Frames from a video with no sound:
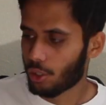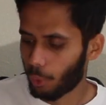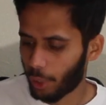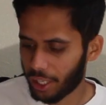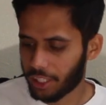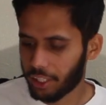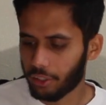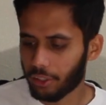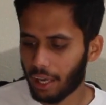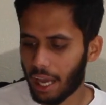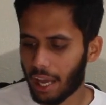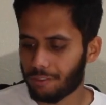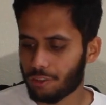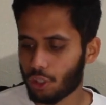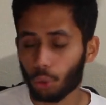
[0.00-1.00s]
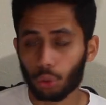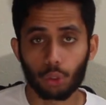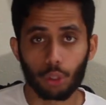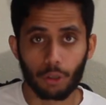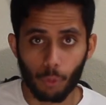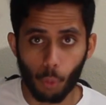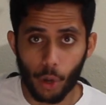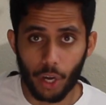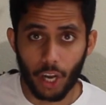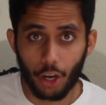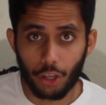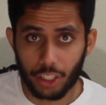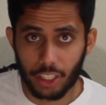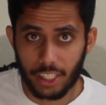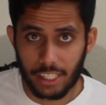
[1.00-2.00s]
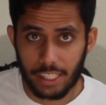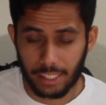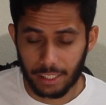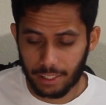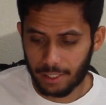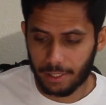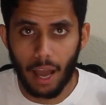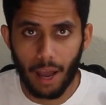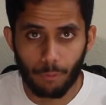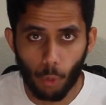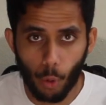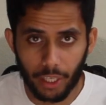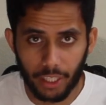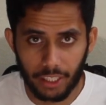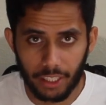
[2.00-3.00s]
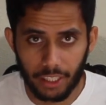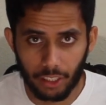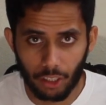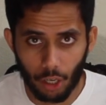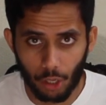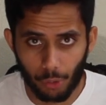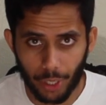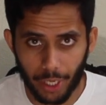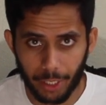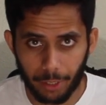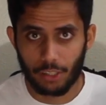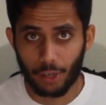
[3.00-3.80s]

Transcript: So right here I have total of 100 sticks. I have one in here already.